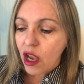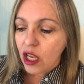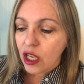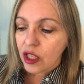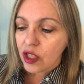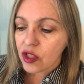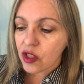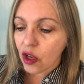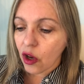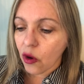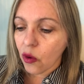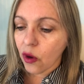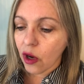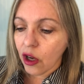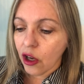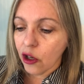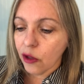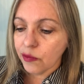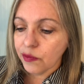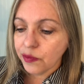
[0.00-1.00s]
So
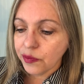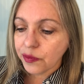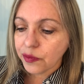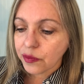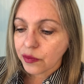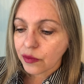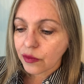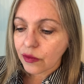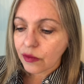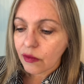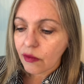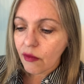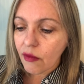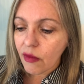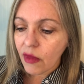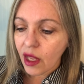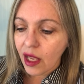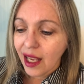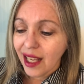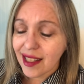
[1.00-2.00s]
um,
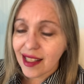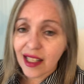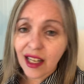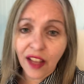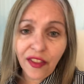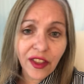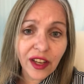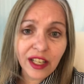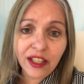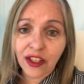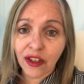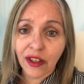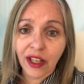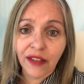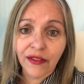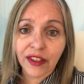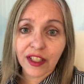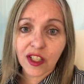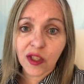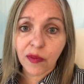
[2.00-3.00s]
it's not that I don't
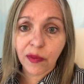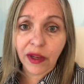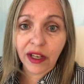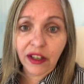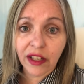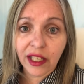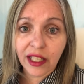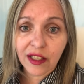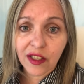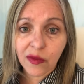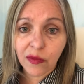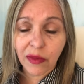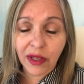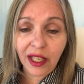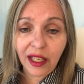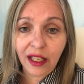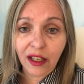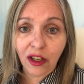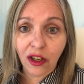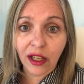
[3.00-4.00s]
have experience
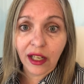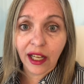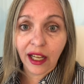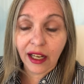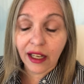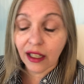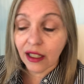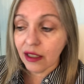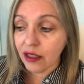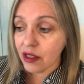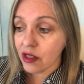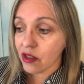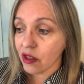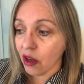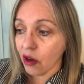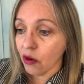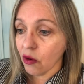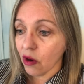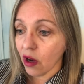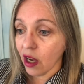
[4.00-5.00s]
being on air,
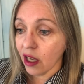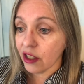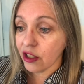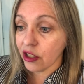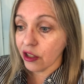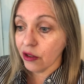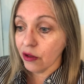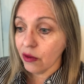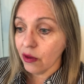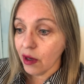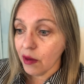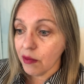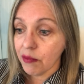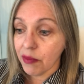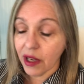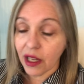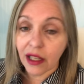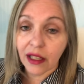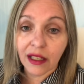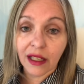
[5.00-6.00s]
so I do,
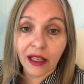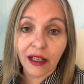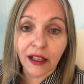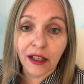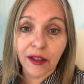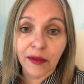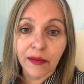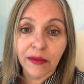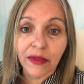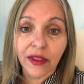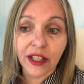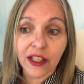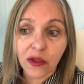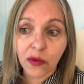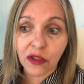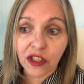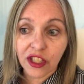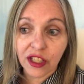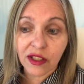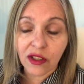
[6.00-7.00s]
but um, this
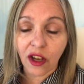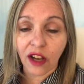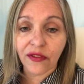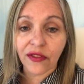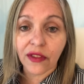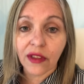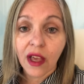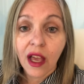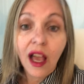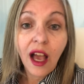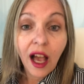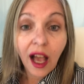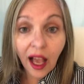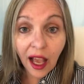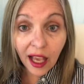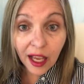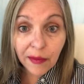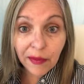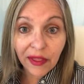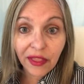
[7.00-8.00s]
was just off, I
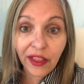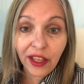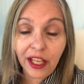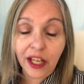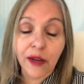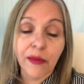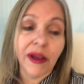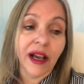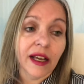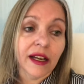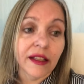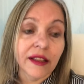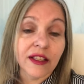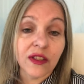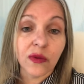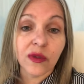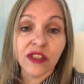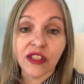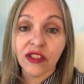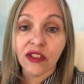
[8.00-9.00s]
had been thinking about it, and
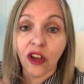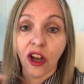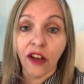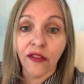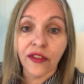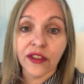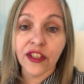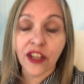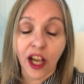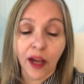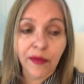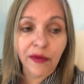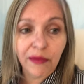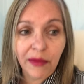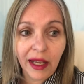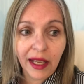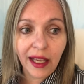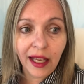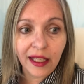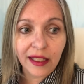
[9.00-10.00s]
this was just off the top of
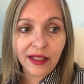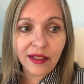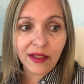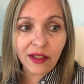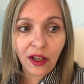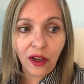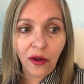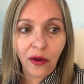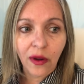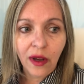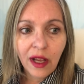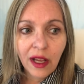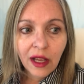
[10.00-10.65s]
my head, so